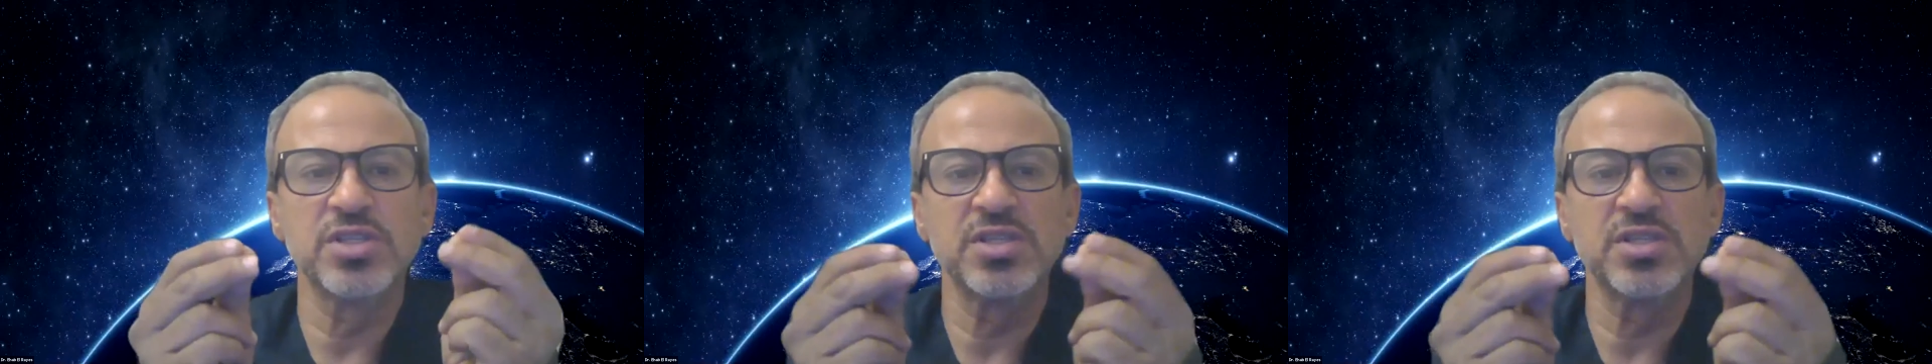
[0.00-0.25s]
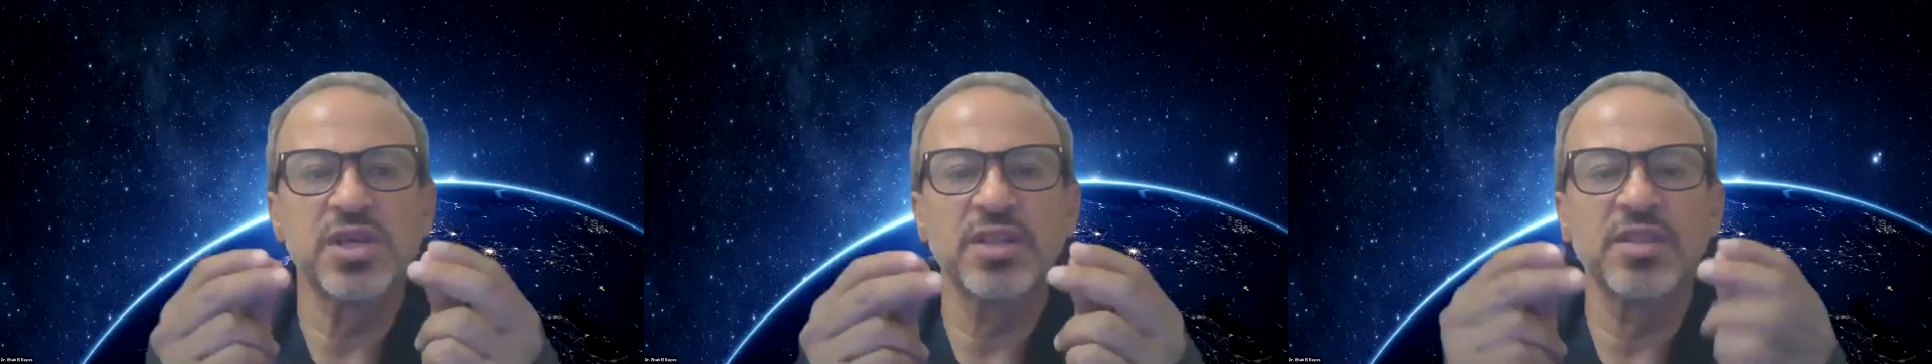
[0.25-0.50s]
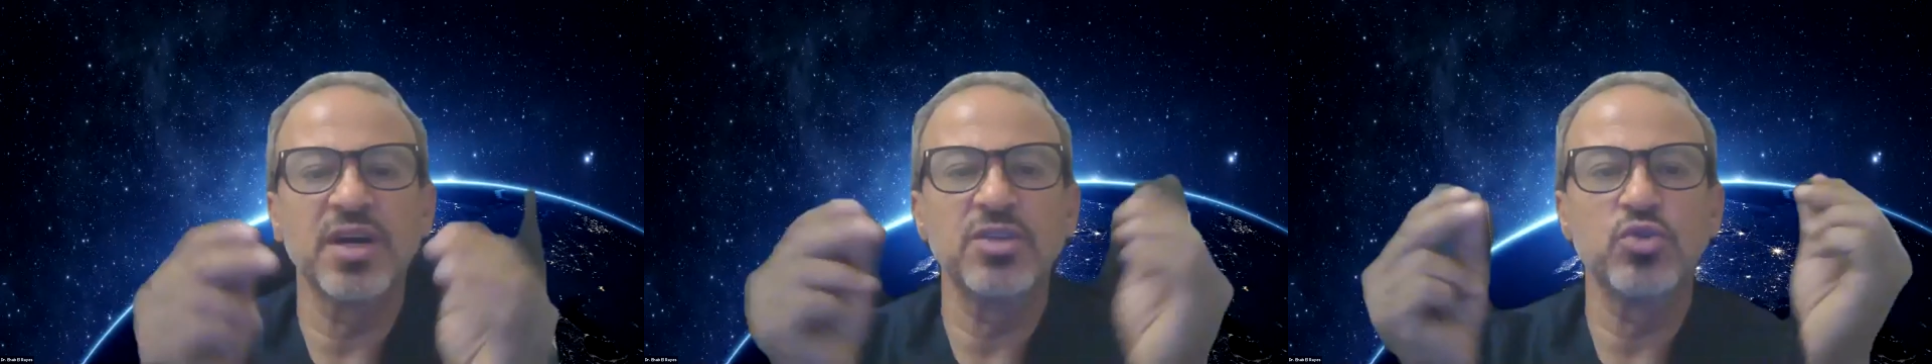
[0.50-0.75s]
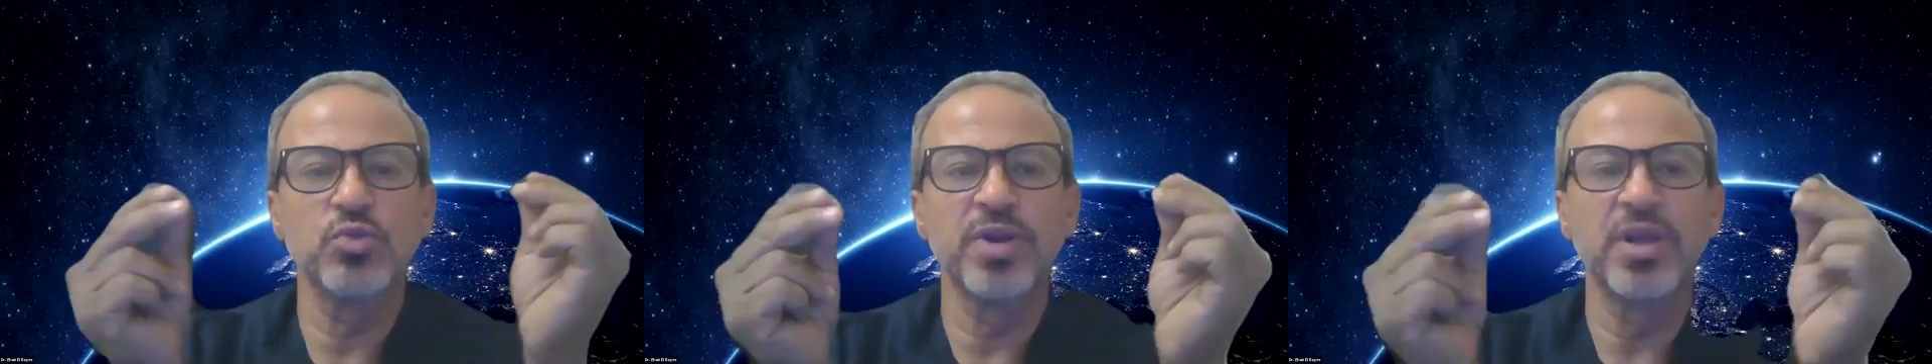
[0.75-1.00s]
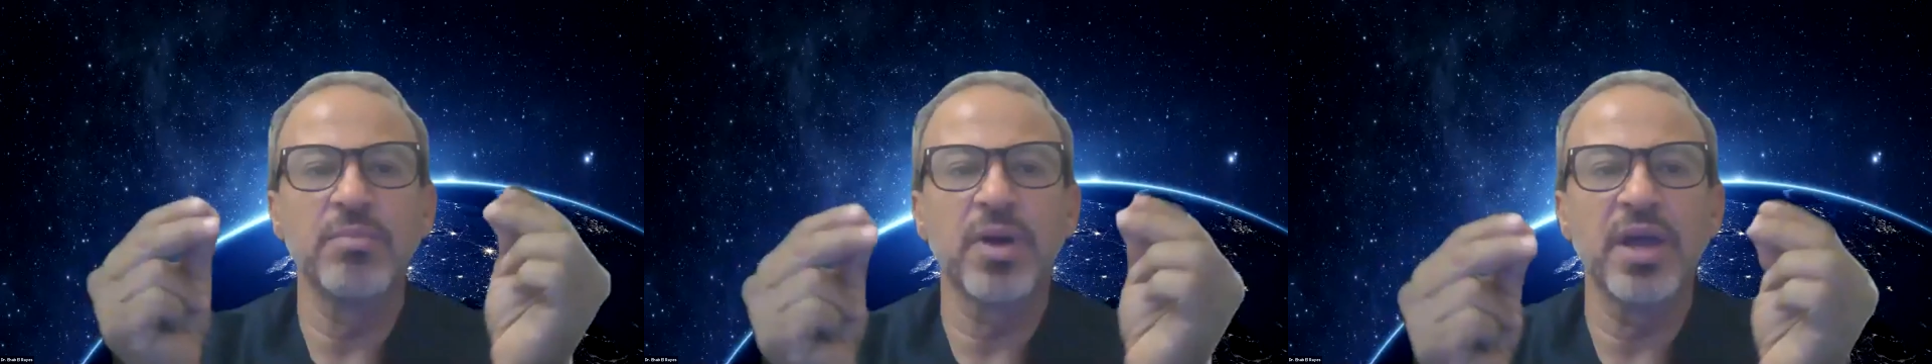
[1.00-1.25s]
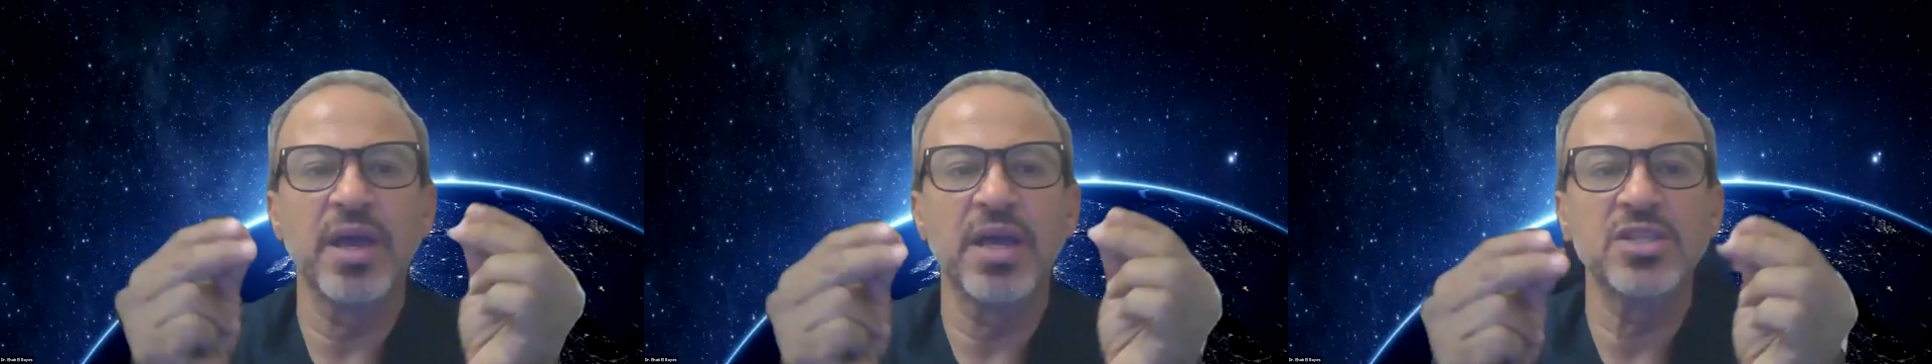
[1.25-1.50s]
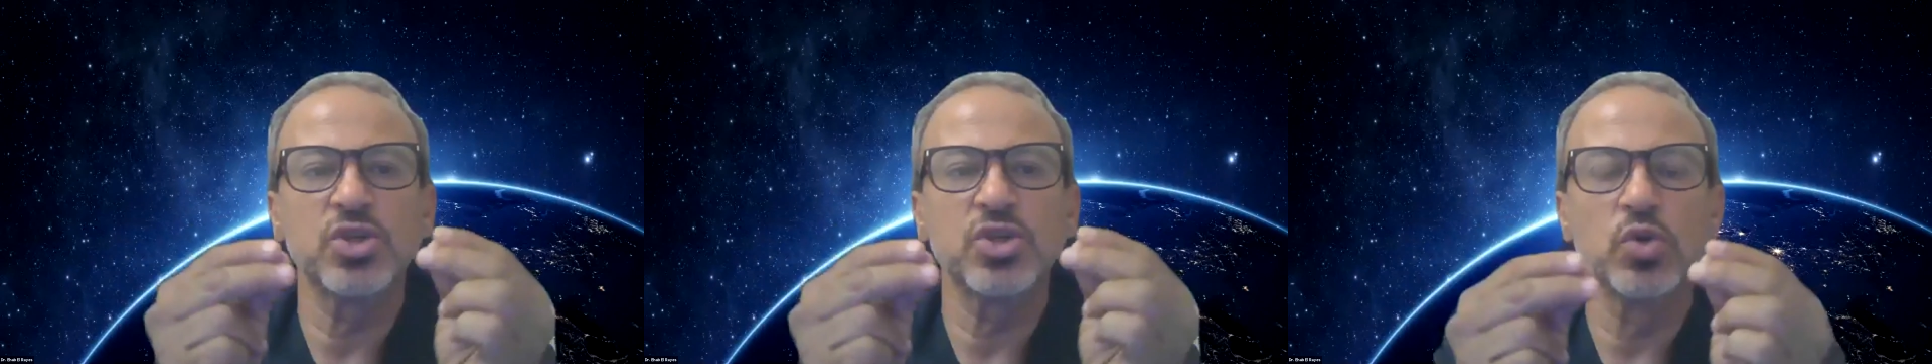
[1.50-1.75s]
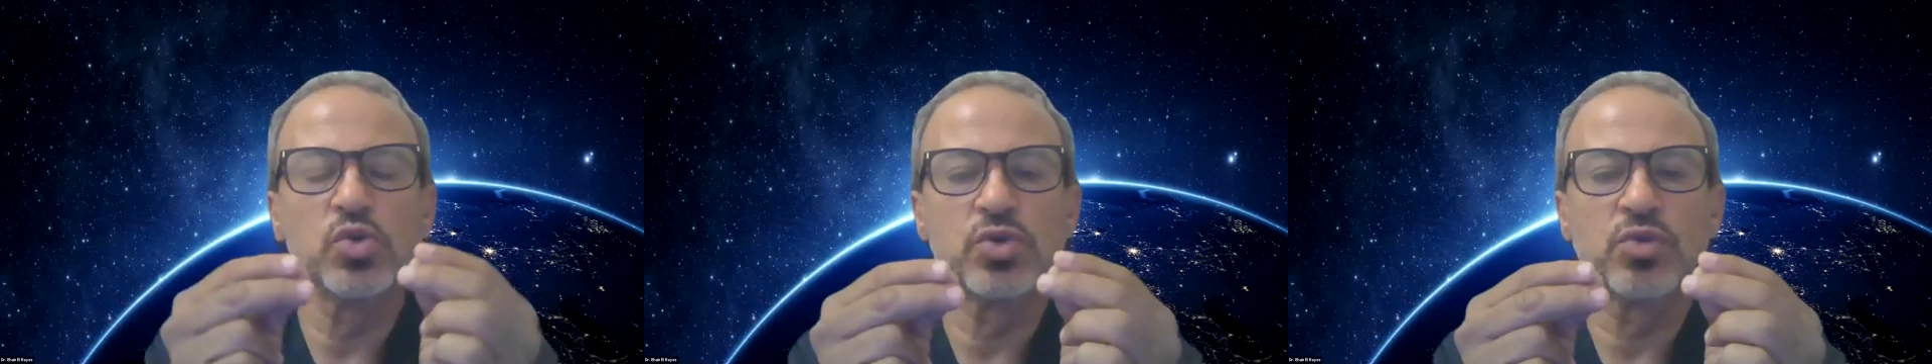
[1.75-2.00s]
inside the eye to bring my hands
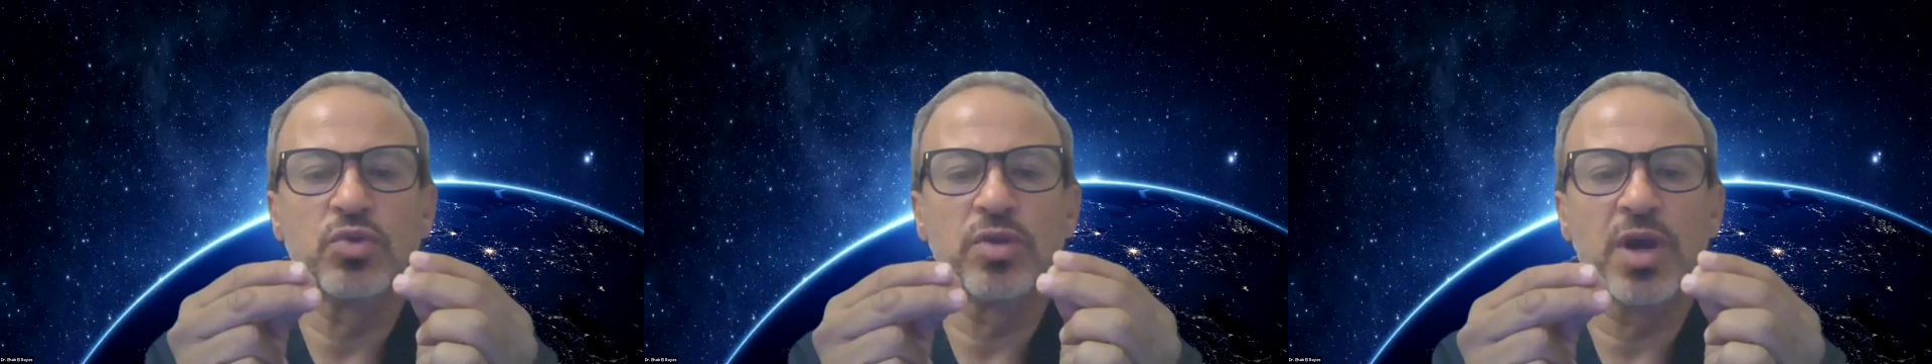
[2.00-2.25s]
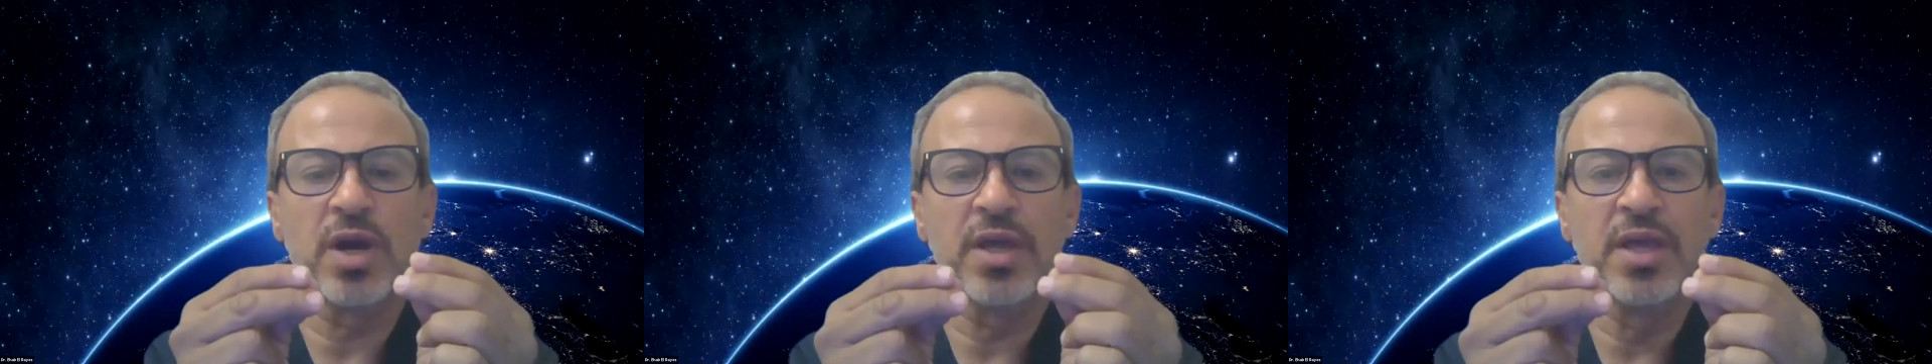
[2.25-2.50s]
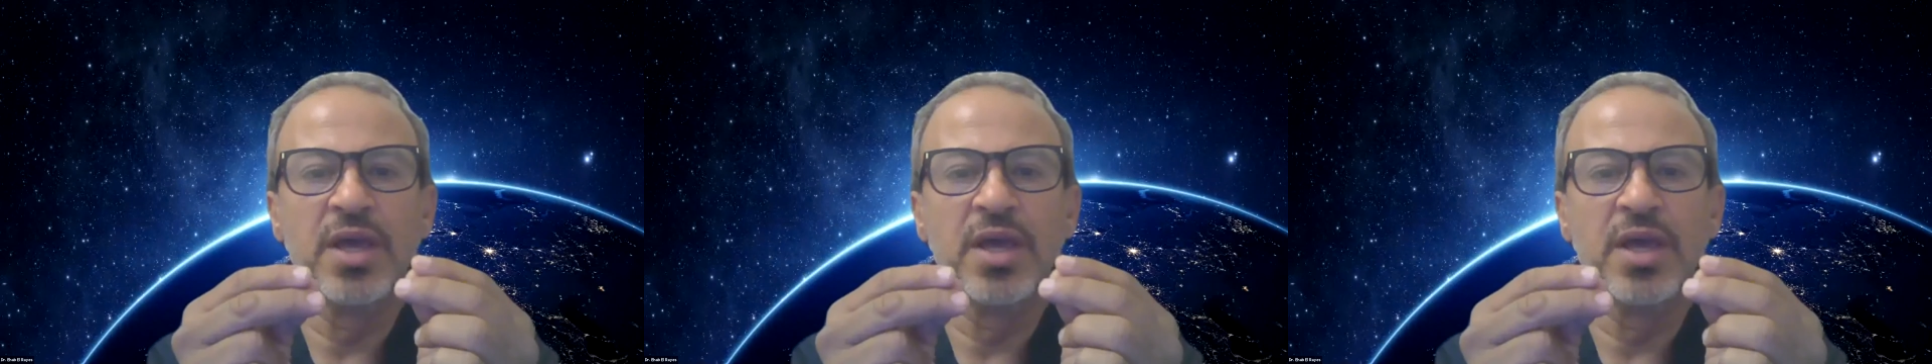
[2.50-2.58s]
closer to the eye.